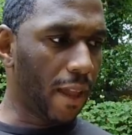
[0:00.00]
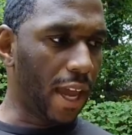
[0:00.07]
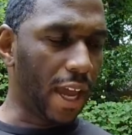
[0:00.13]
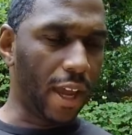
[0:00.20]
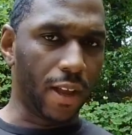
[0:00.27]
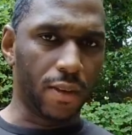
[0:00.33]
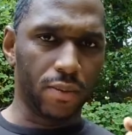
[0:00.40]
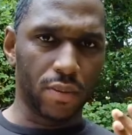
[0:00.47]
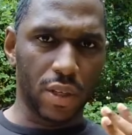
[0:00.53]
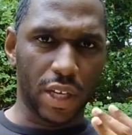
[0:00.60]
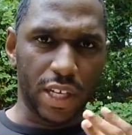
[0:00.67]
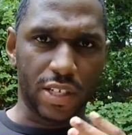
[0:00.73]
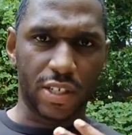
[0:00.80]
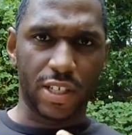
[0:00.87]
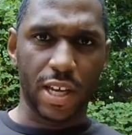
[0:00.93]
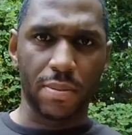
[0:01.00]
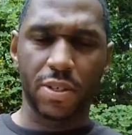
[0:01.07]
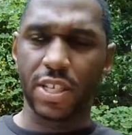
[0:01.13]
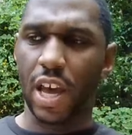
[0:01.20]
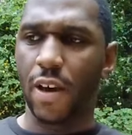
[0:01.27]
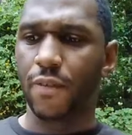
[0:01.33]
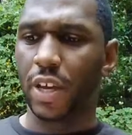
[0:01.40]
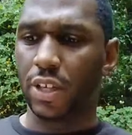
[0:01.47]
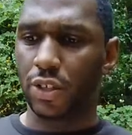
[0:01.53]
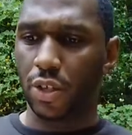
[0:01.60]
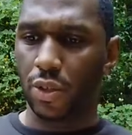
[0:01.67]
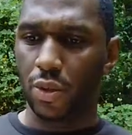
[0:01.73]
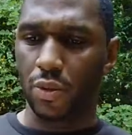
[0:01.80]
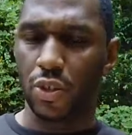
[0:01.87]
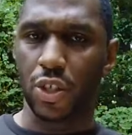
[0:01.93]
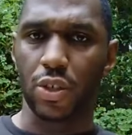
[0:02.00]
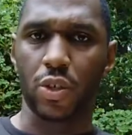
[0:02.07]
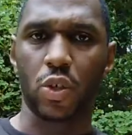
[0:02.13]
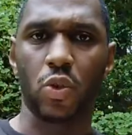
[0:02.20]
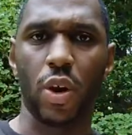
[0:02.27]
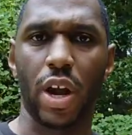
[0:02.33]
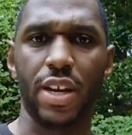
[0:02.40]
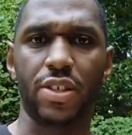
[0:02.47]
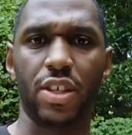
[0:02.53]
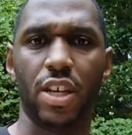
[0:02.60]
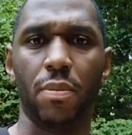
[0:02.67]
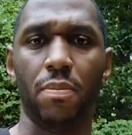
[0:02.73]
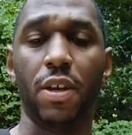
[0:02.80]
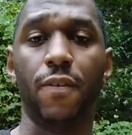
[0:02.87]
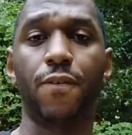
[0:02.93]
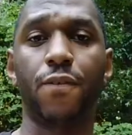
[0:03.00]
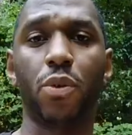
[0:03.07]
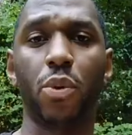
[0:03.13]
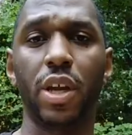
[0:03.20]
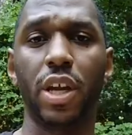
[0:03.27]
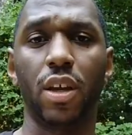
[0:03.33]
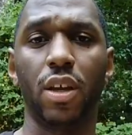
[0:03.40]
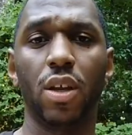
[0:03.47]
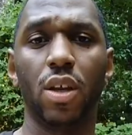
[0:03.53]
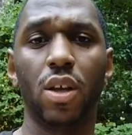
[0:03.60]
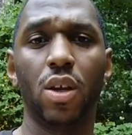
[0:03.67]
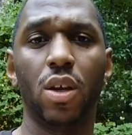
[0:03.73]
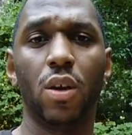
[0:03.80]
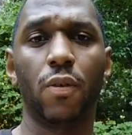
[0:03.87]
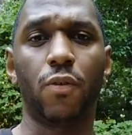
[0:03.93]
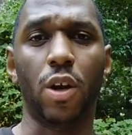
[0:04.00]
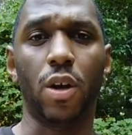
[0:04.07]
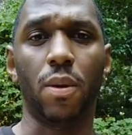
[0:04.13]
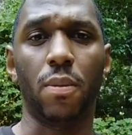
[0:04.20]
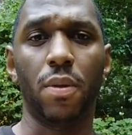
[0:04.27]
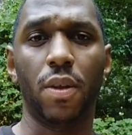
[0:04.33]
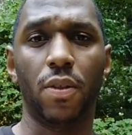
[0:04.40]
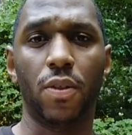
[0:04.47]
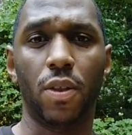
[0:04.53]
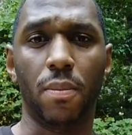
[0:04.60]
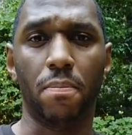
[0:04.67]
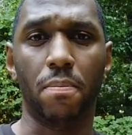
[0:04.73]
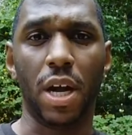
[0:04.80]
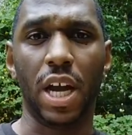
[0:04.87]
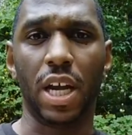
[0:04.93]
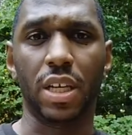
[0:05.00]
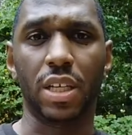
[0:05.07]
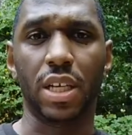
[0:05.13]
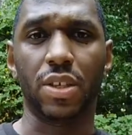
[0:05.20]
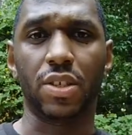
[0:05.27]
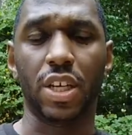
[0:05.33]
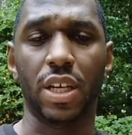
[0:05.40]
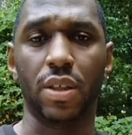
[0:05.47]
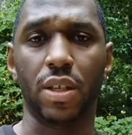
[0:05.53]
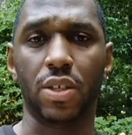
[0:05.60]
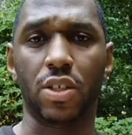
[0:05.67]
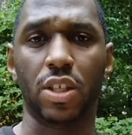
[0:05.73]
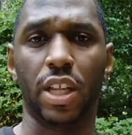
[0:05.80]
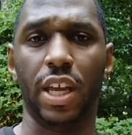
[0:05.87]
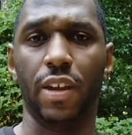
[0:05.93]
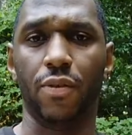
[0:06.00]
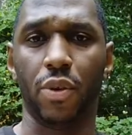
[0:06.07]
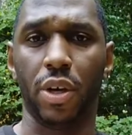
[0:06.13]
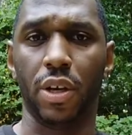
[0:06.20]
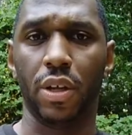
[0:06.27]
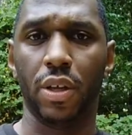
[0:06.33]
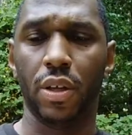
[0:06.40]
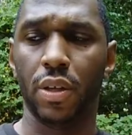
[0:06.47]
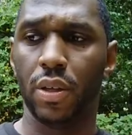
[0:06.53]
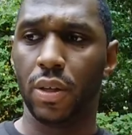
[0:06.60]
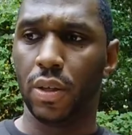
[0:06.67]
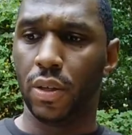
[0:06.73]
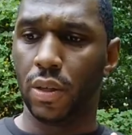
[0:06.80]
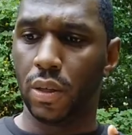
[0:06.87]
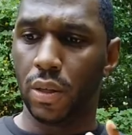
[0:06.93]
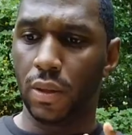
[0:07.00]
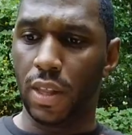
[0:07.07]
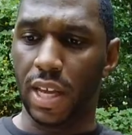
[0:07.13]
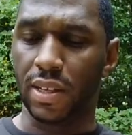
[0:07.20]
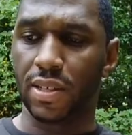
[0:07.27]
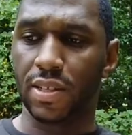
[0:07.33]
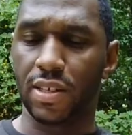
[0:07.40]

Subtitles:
and accept salvation through Jesus Christ and be free from the bondage and the slavery that